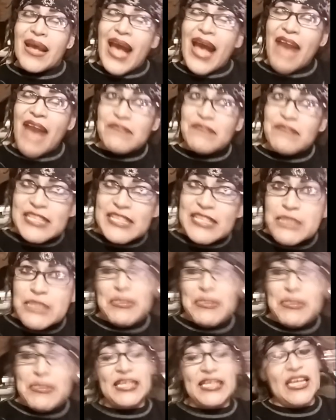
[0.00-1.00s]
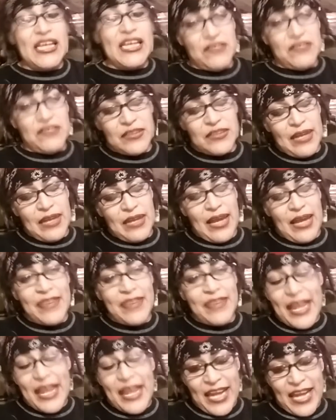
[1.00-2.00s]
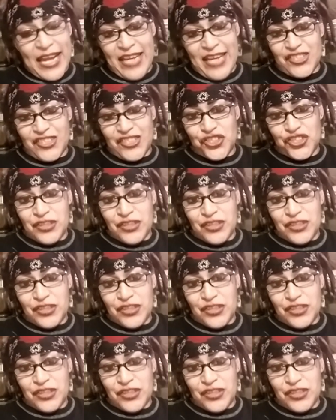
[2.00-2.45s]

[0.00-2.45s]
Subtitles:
have disbeliefs at that age.